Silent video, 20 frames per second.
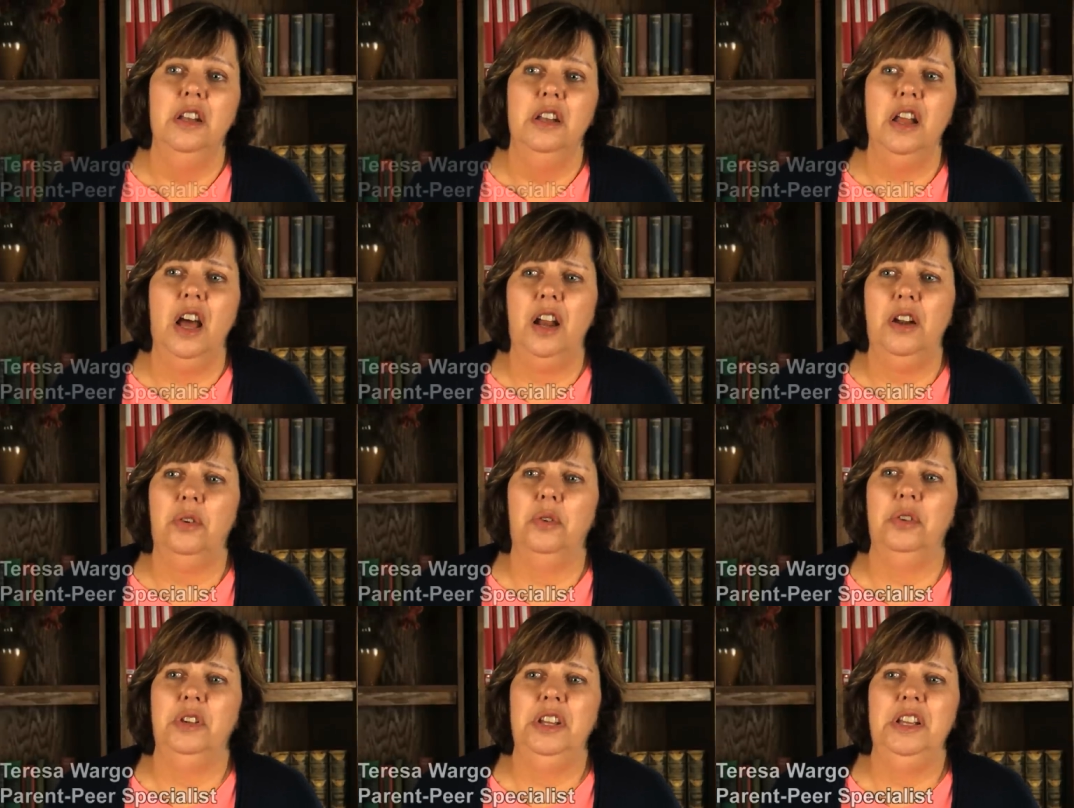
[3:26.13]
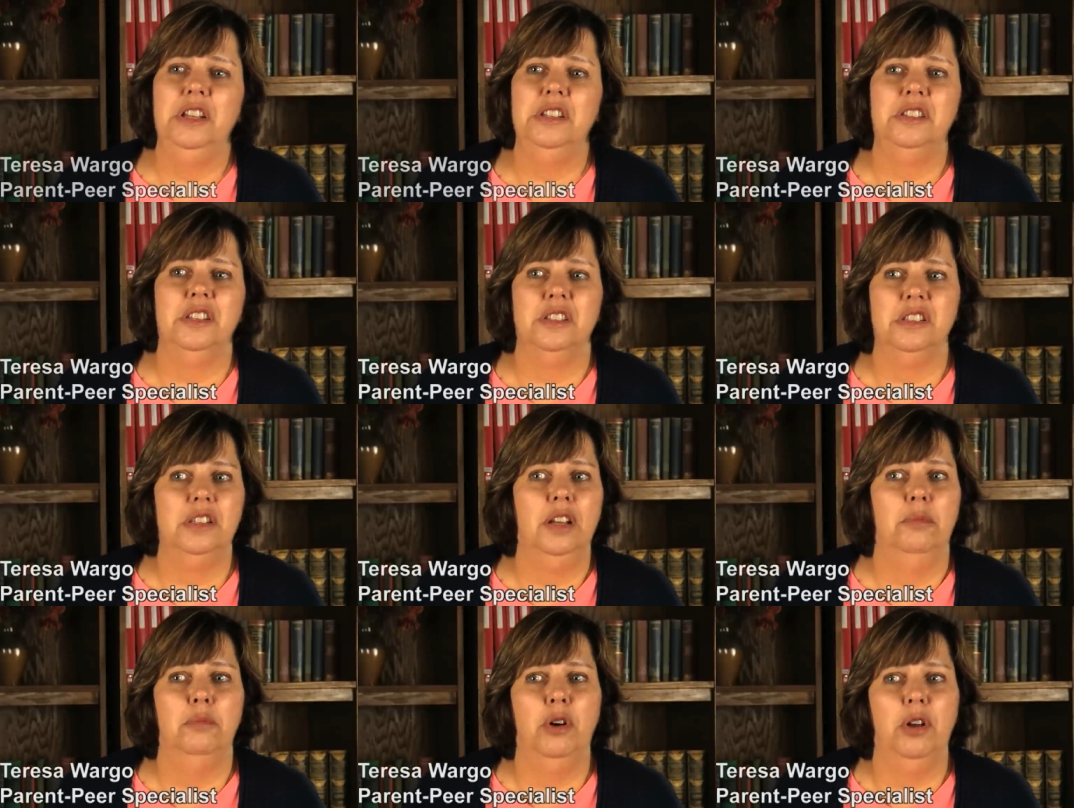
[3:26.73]
Not only is it
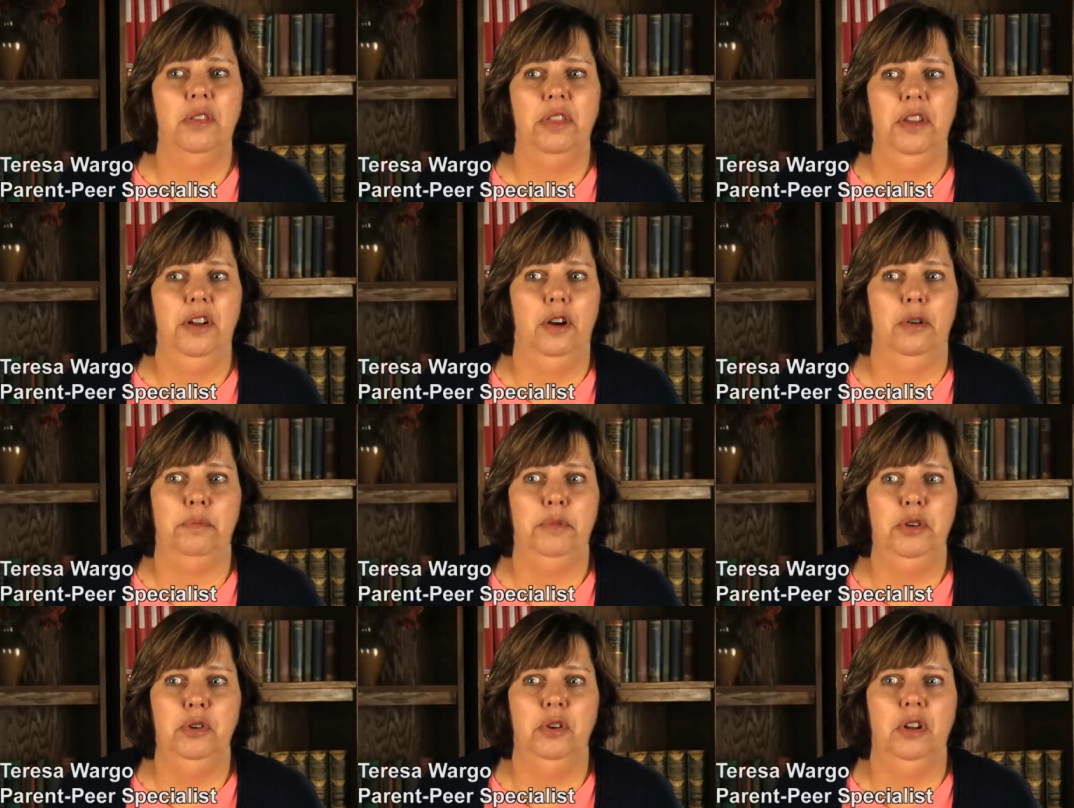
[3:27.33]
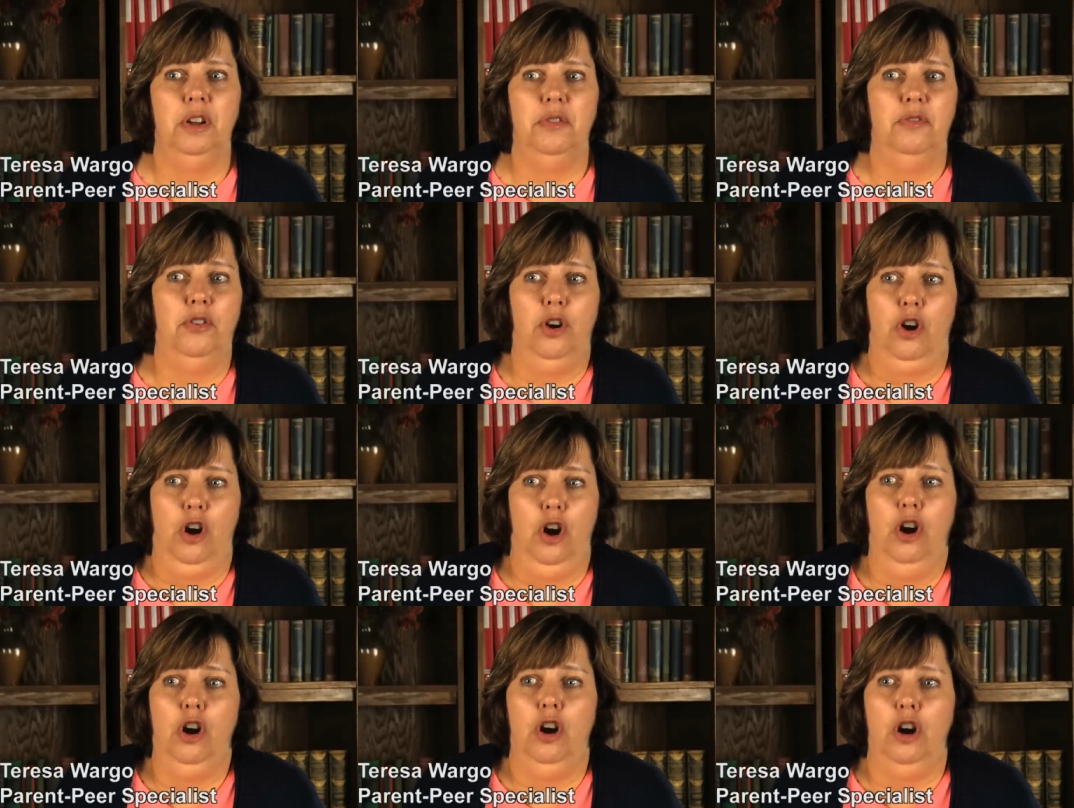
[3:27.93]
somewhat therapeutic for
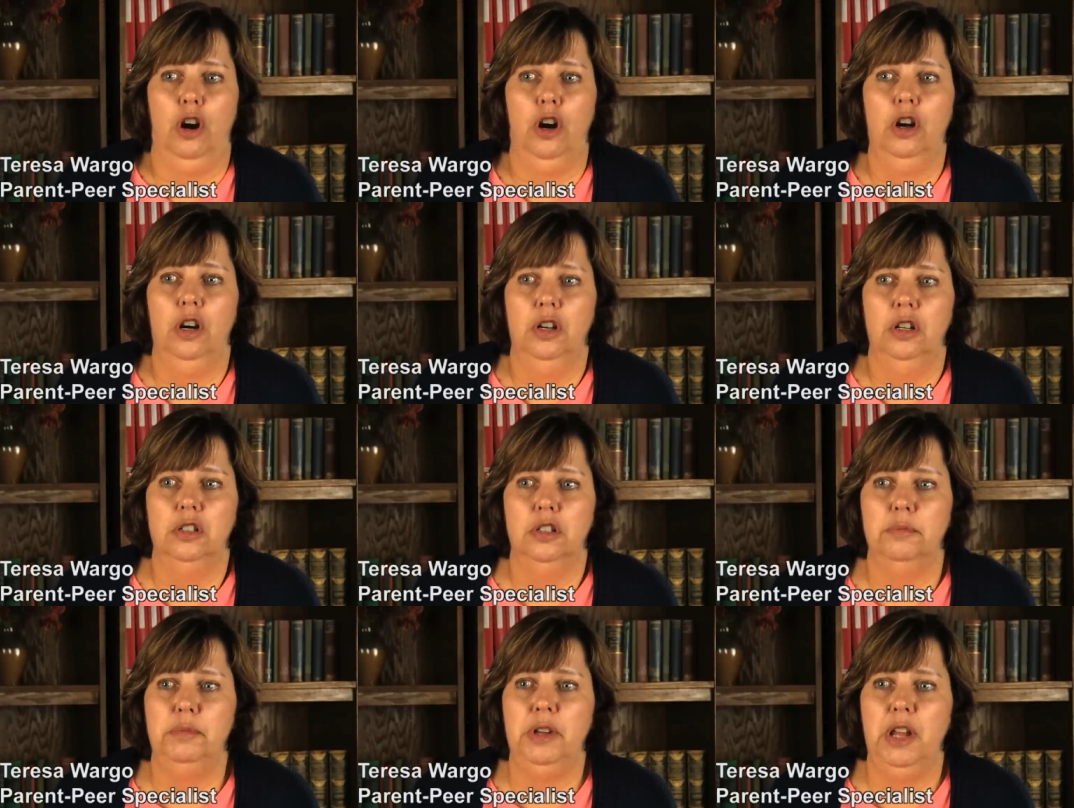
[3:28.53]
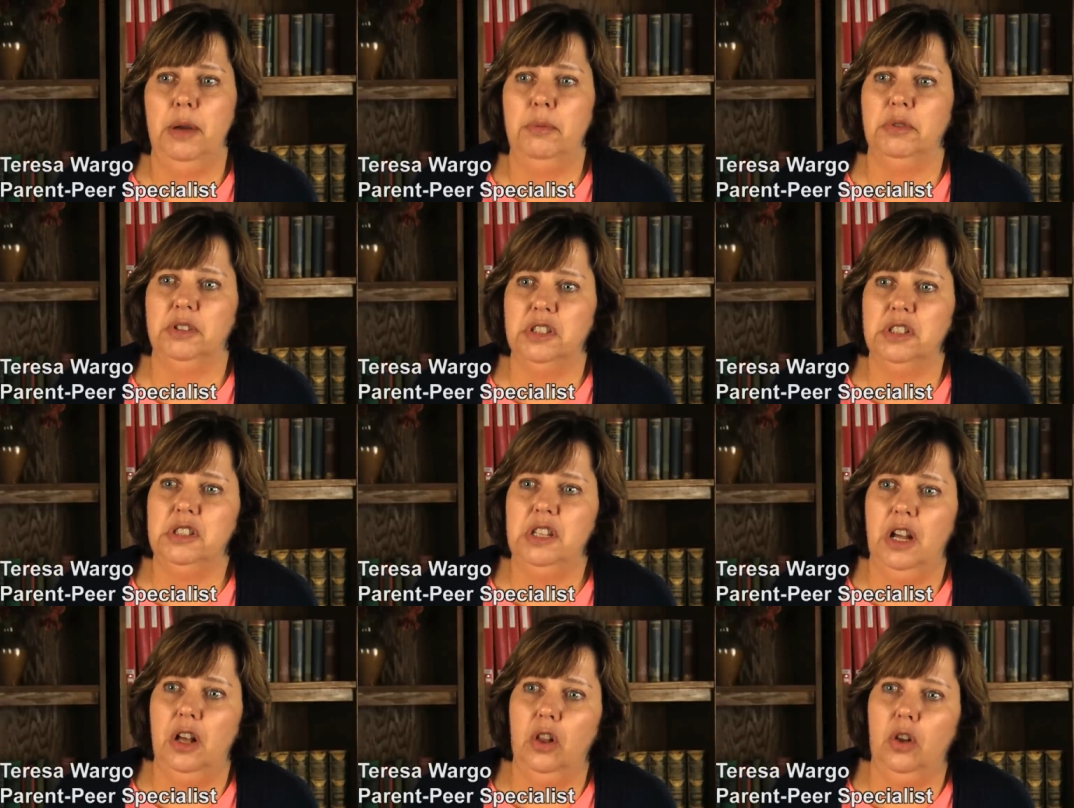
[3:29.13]
her to be able to
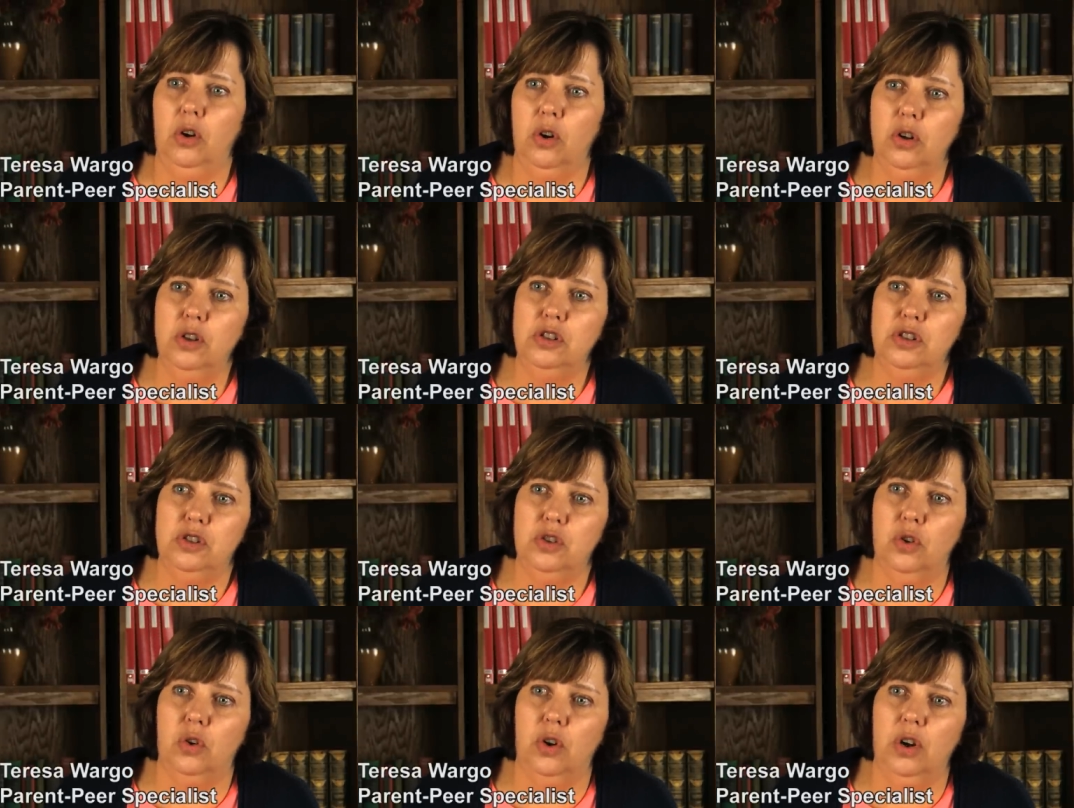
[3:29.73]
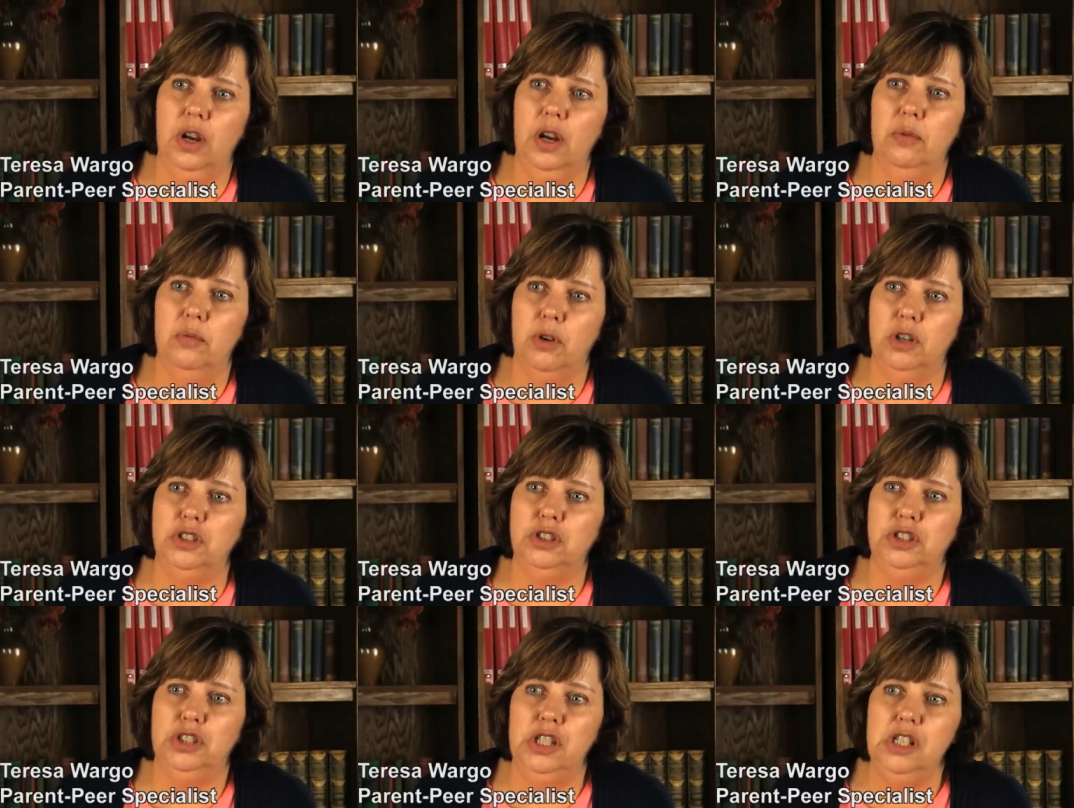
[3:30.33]
tell her story and
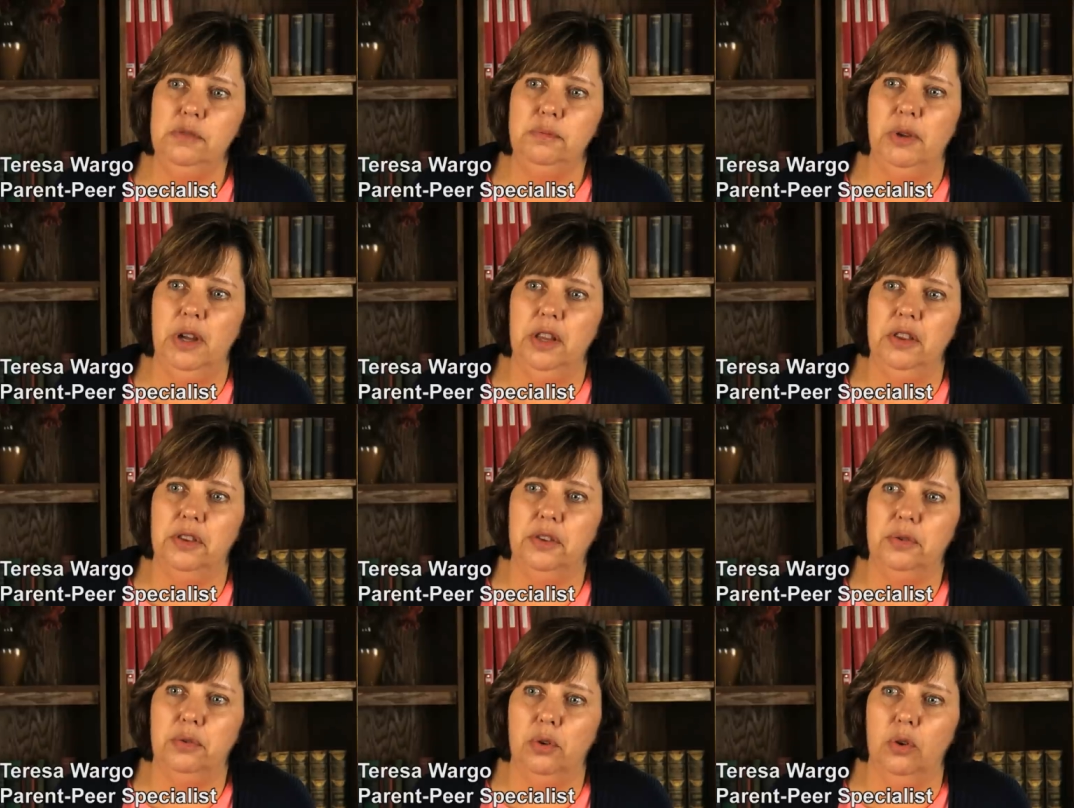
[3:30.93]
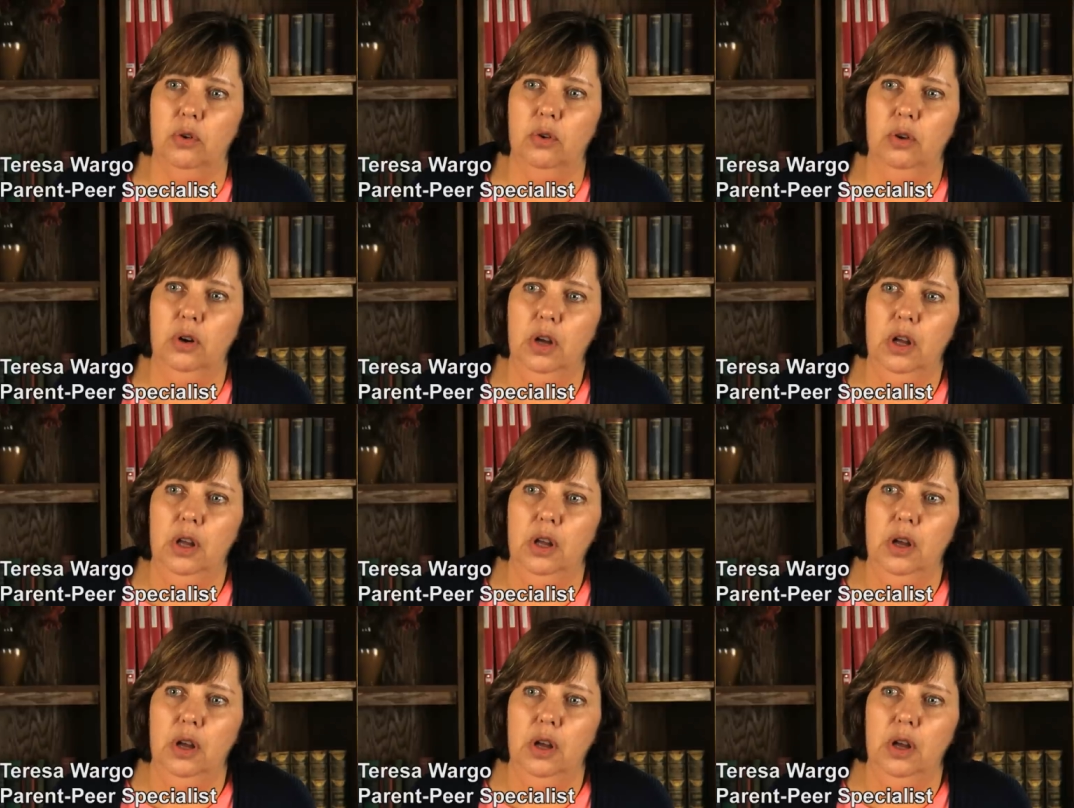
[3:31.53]
what she's been through,